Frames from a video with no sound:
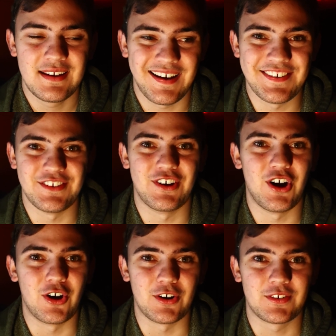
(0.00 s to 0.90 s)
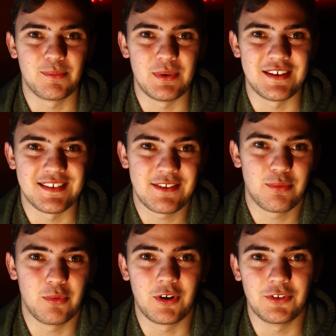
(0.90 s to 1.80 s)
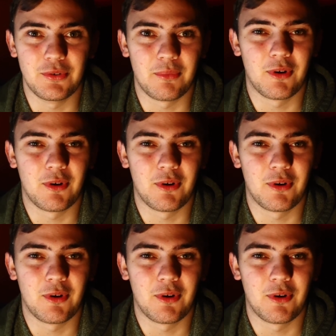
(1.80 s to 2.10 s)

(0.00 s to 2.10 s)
as an art, because that's what we're all doing.